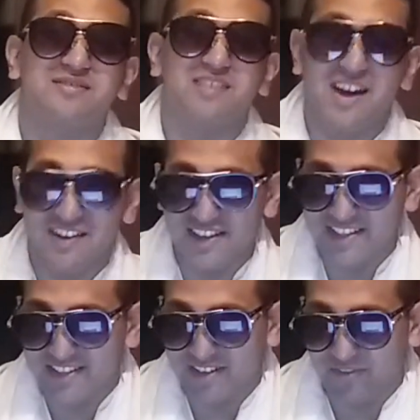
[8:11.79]
Wow, that's
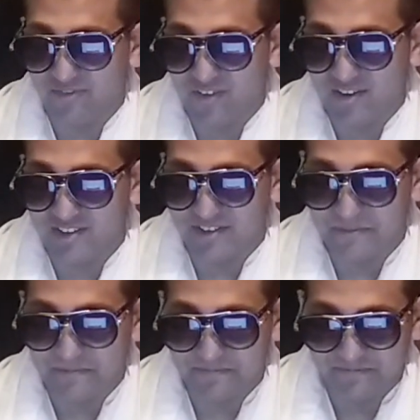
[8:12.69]
actually funny.
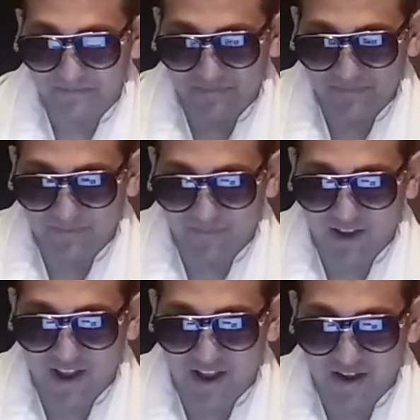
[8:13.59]

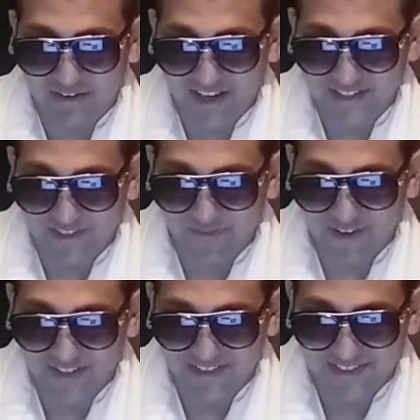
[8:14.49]
Wow, he actually
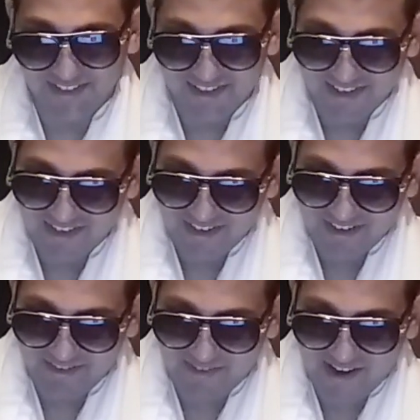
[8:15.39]
fucking...
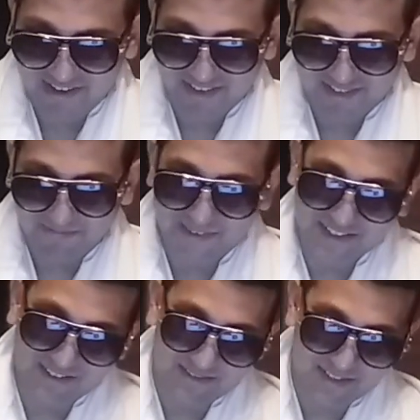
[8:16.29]
Wow, that's...
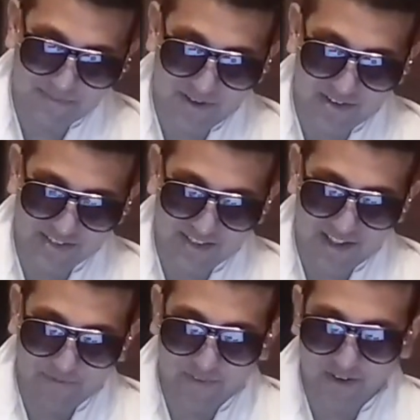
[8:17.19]
Because, let's be honest, a
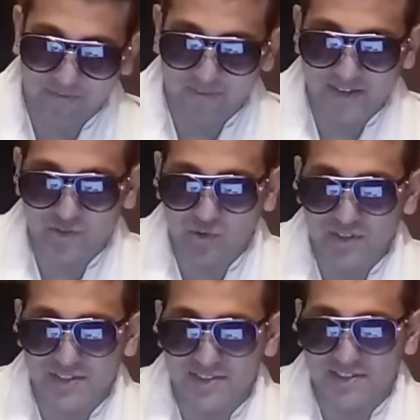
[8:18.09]
lot of fucking fans are
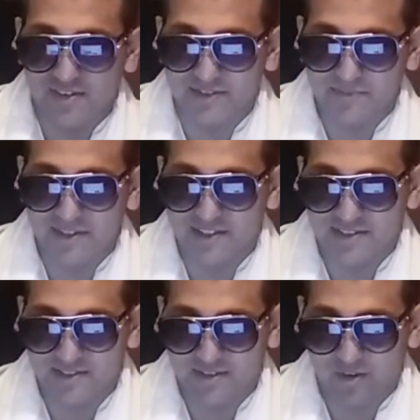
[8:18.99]
incels
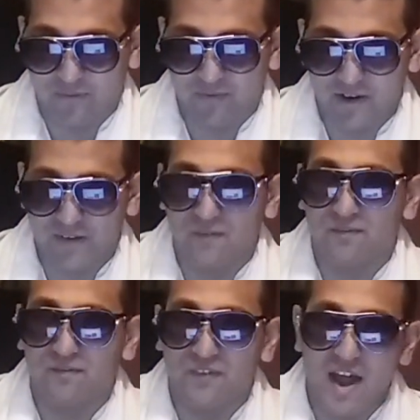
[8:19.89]
because they're fucking
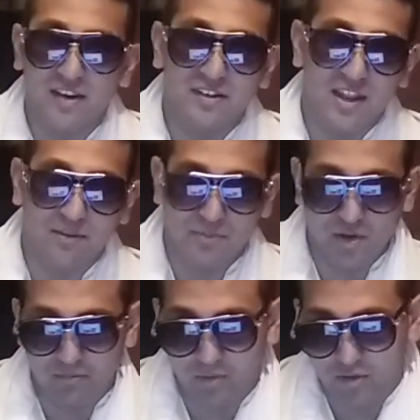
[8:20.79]
fat,
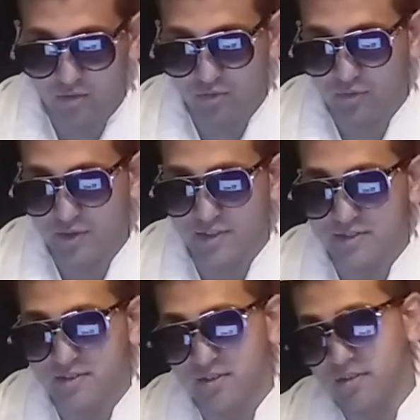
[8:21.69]
neckbeard, and mongoloids.